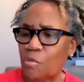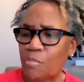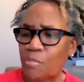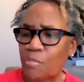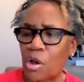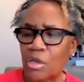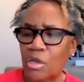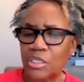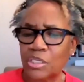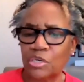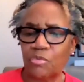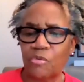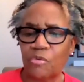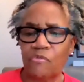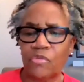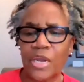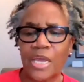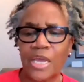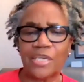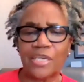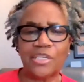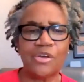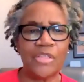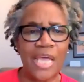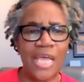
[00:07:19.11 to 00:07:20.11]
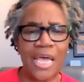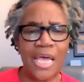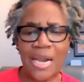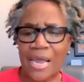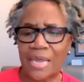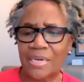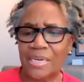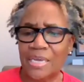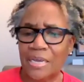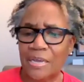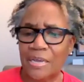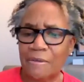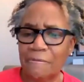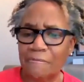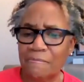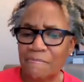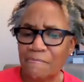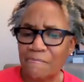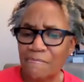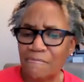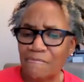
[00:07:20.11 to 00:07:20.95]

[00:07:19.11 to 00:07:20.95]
a pause to reflect on that idea.